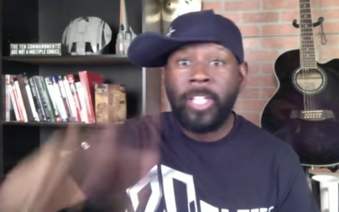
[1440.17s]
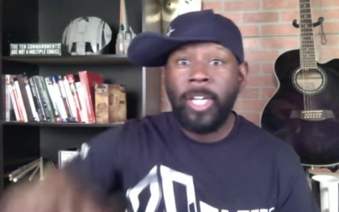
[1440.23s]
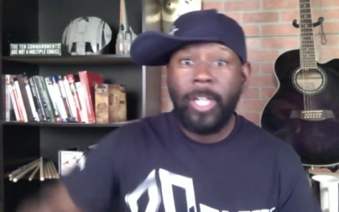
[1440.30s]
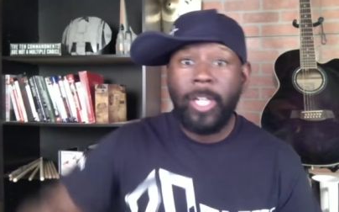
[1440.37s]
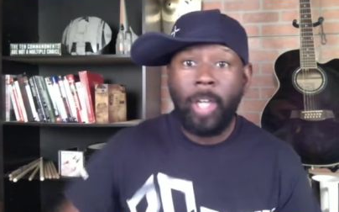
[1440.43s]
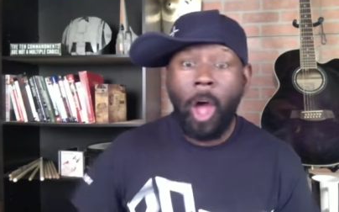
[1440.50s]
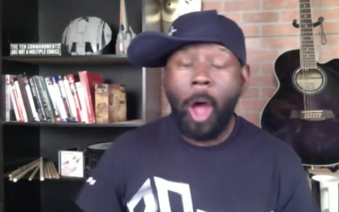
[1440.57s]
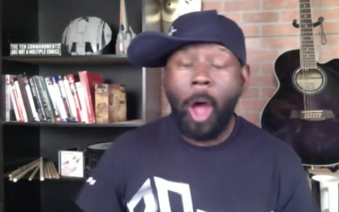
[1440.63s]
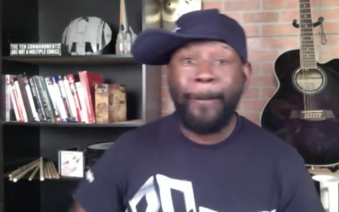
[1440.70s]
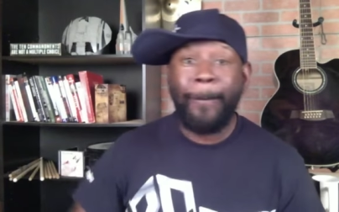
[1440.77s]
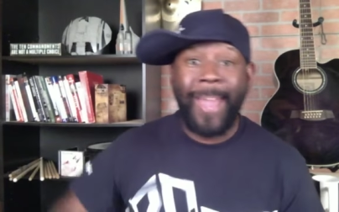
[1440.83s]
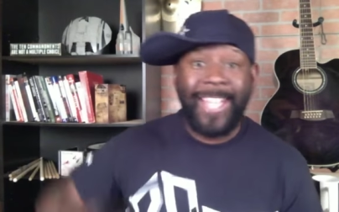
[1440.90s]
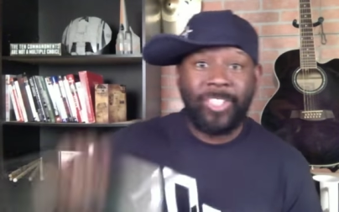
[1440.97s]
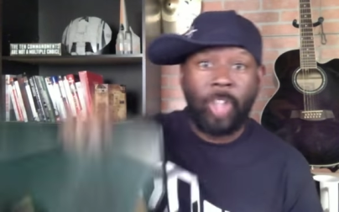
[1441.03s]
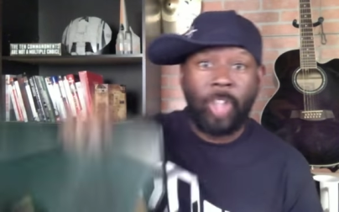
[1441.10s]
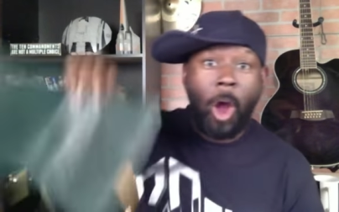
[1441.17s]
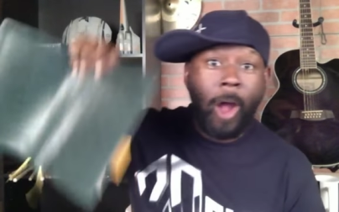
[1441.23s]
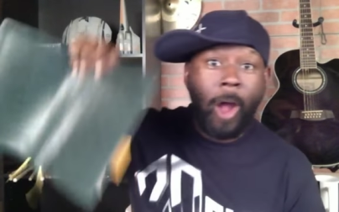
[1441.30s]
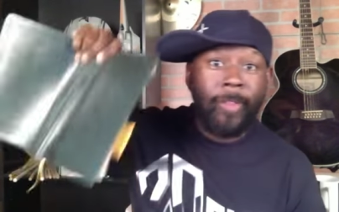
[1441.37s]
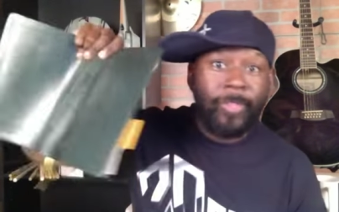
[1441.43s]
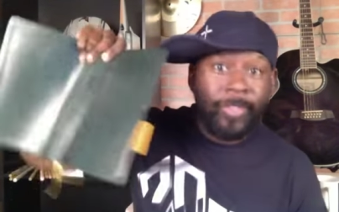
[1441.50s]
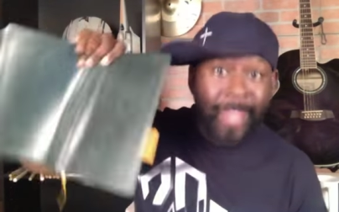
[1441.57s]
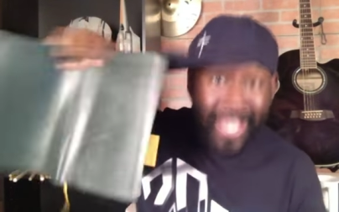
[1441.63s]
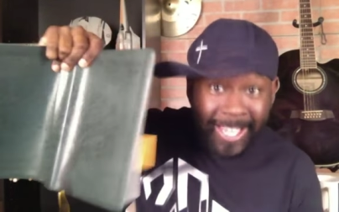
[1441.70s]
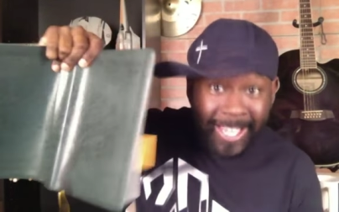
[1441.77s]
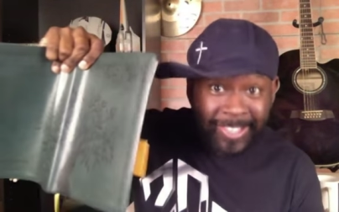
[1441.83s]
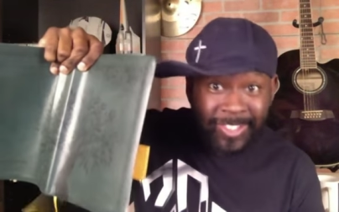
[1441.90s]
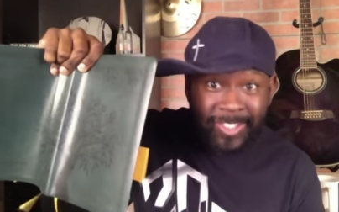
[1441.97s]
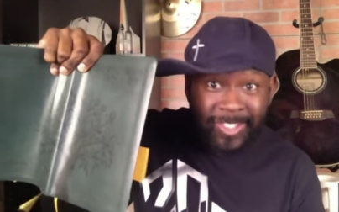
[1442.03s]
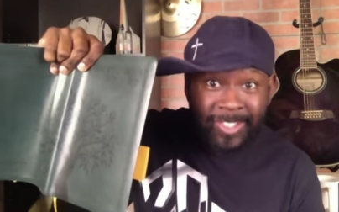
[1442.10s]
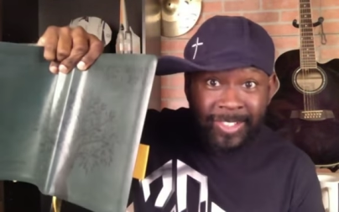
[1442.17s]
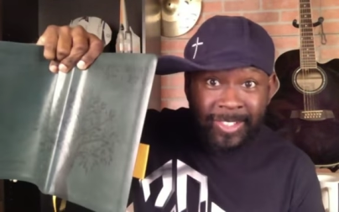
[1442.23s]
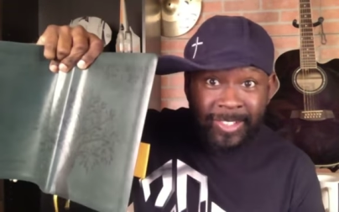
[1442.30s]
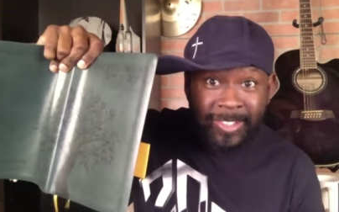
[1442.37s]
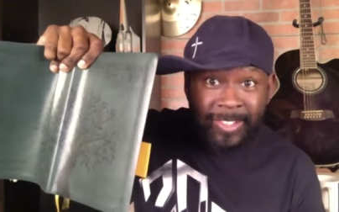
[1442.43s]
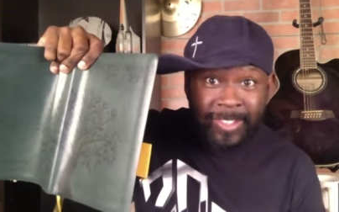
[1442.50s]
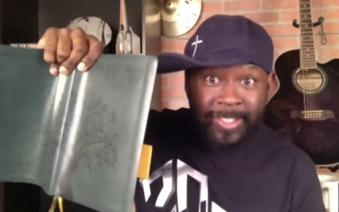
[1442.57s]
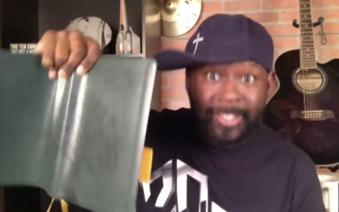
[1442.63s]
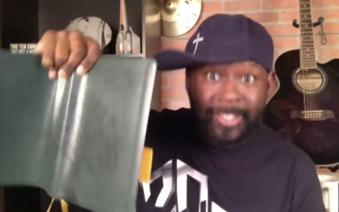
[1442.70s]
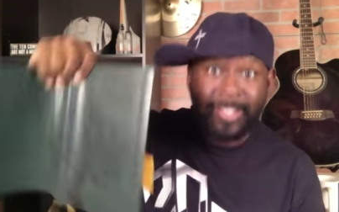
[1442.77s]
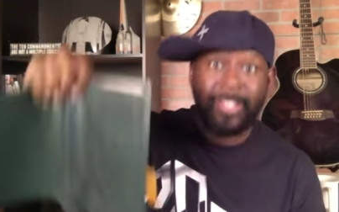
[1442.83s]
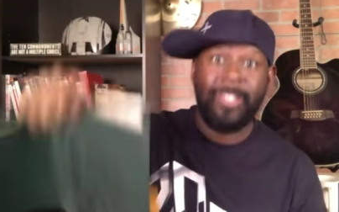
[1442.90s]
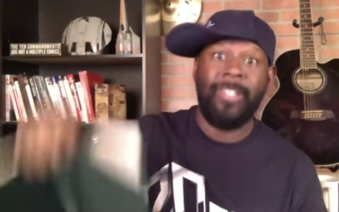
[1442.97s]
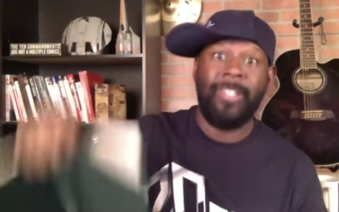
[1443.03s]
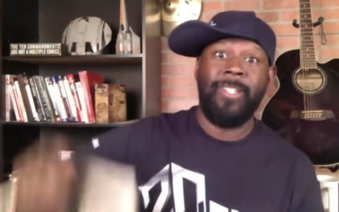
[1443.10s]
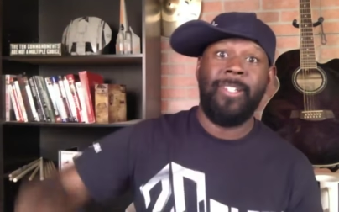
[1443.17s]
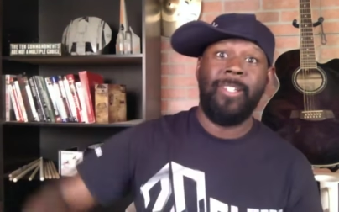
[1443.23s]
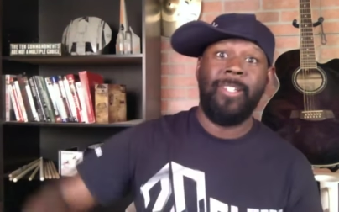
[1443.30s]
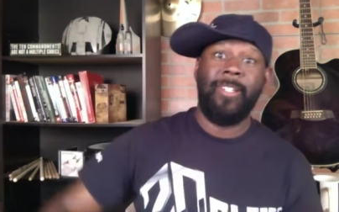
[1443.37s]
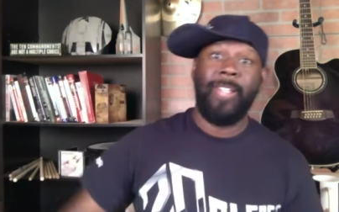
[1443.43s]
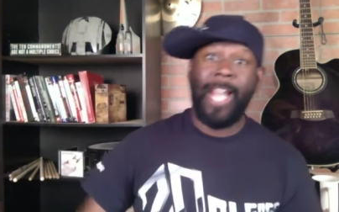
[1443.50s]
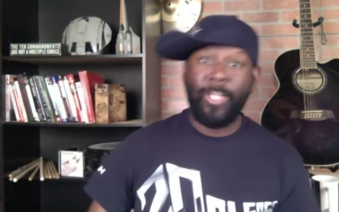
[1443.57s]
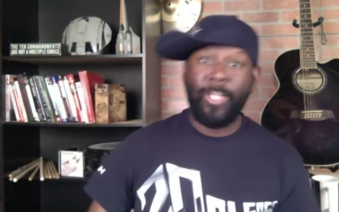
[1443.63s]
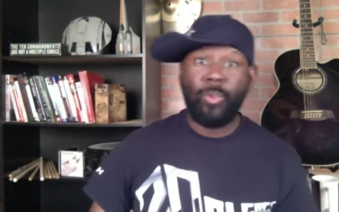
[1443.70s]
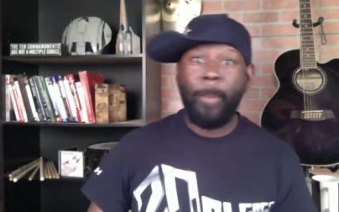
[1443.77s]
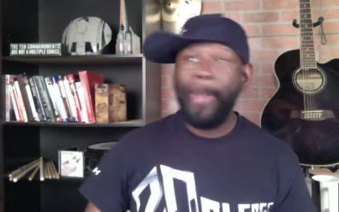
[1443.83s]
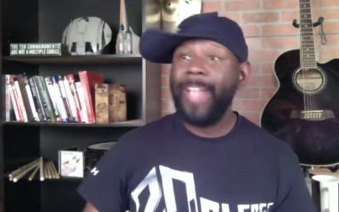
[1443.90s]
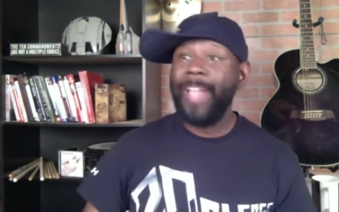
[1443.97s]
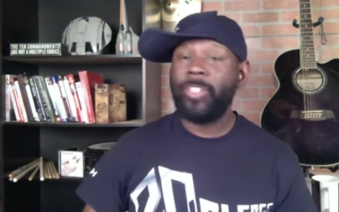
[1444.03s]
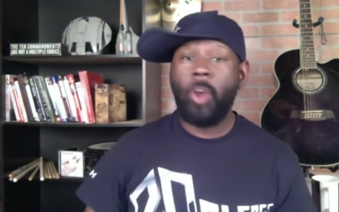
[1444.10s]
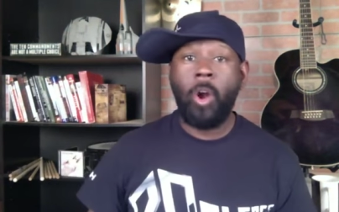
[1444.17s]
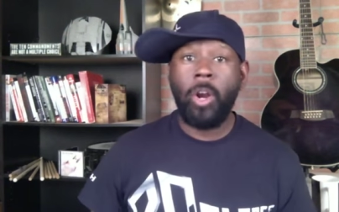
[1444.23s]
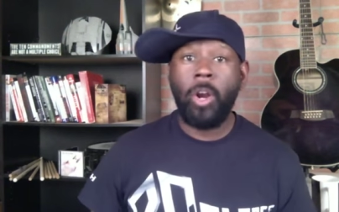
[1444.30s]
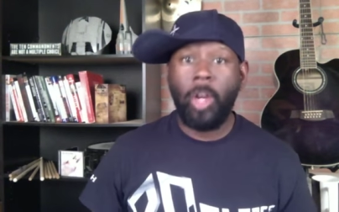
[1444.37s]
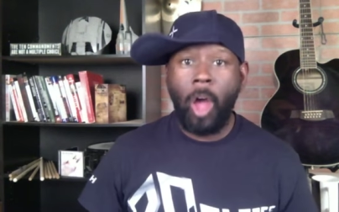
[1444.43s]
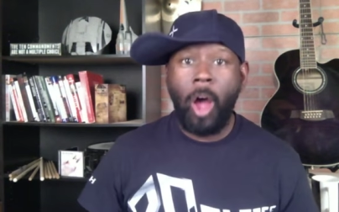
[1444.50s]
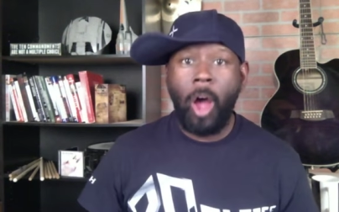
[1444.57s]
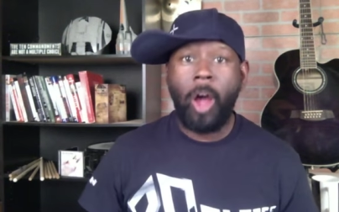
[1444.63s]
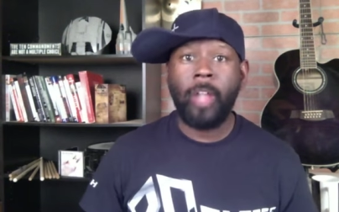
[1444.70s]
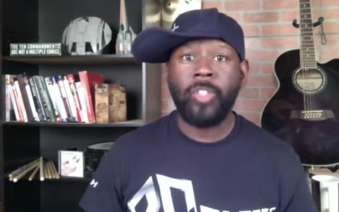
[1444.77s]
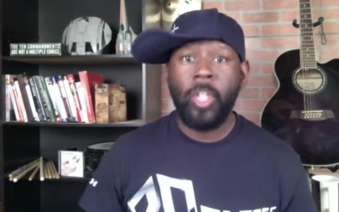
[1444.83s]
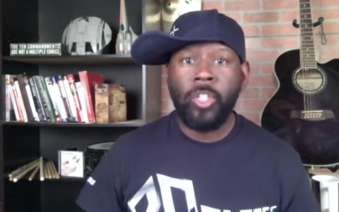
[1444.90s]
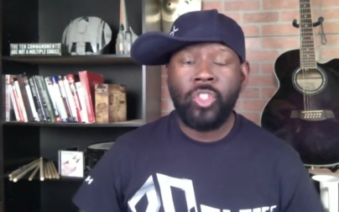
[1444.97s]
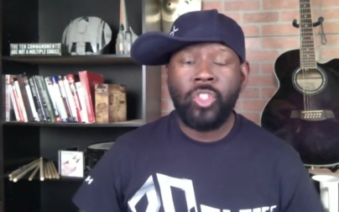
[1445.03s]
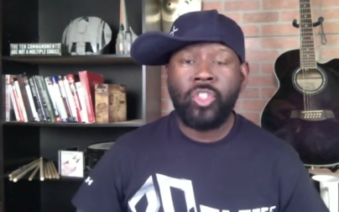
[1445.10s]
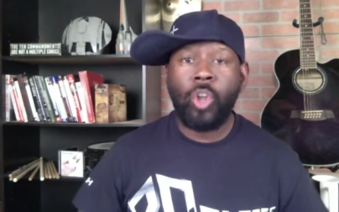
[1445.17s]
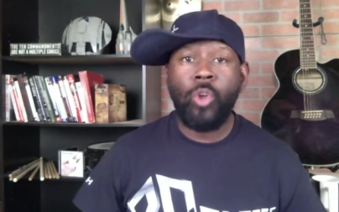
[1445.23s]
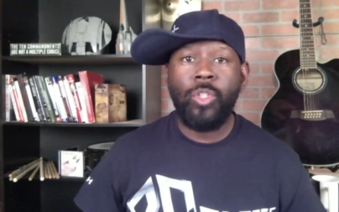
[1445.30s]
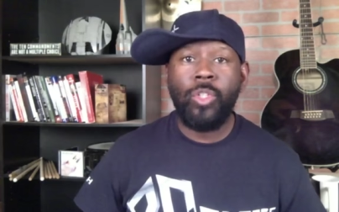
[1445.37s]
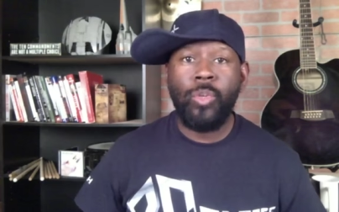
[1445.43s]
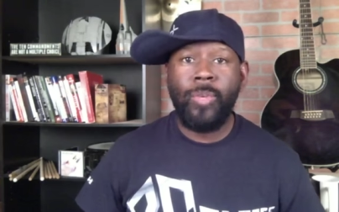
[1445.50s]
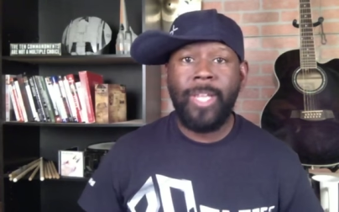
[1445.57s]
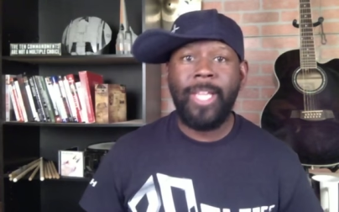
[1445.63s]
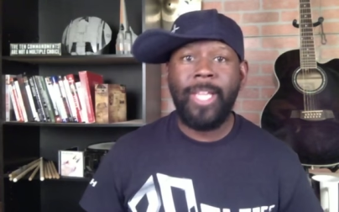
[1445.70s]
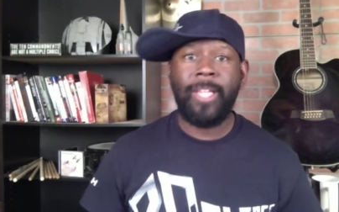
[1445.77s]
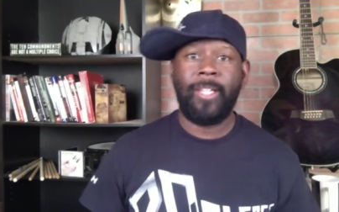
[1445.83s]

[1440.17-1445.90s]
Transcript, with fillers: law based on this. That's what makes our laws so unique.